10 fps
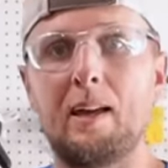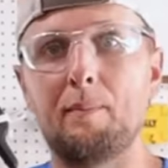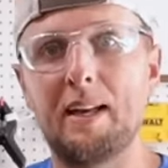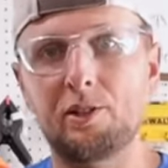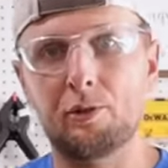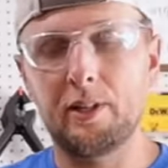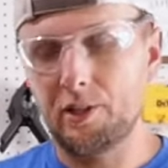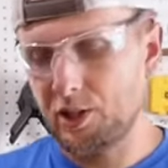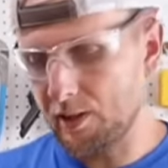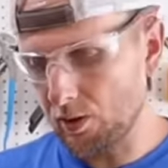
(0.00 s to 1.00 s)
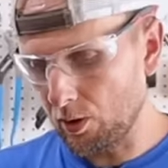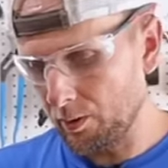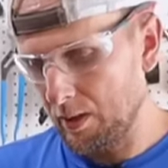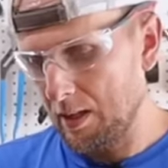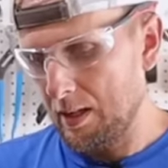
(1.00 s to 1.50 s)
a masonry
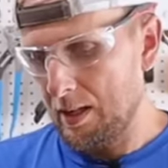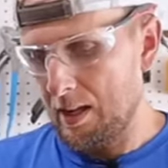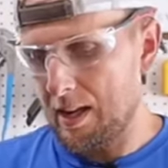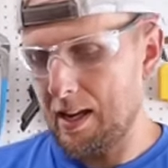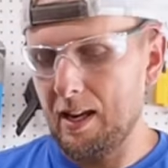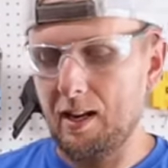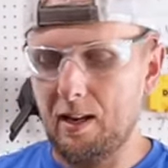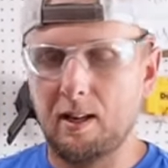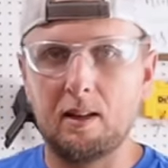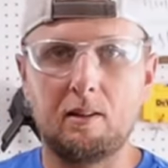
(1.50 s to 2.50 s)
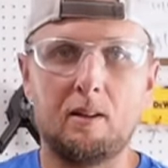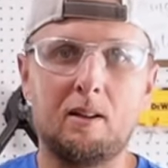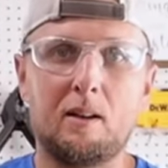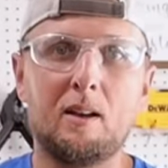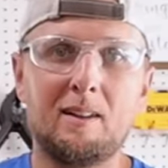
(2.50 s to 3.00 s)
chisel, and
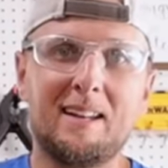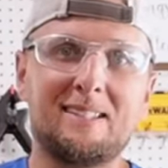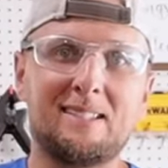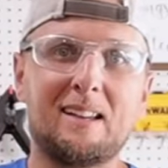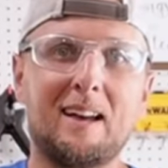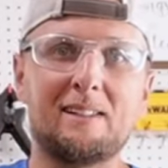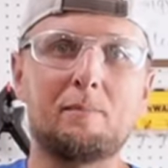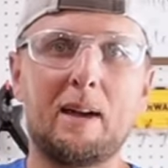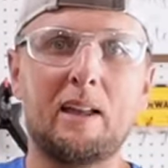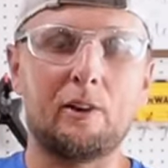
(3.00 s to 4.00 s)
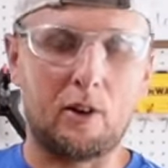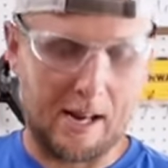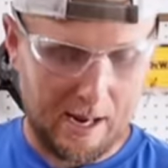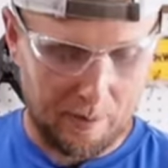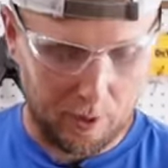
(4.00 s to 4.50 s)
a nice sized mallet or
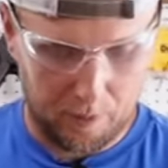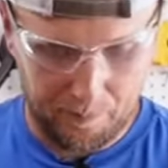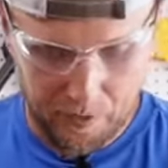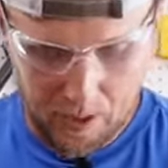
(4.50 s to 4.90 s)
hammer.